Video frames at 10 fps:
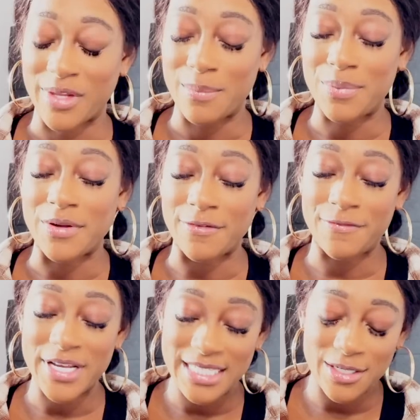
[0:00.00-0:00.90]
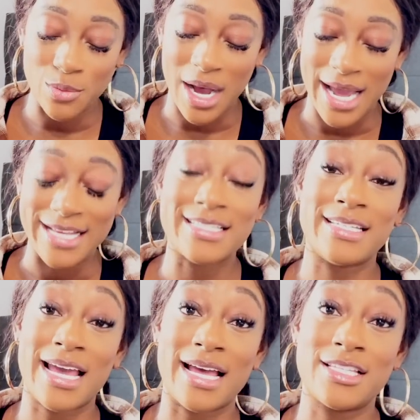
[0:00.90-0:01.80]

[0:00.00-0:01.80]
But fitting wise, yeah,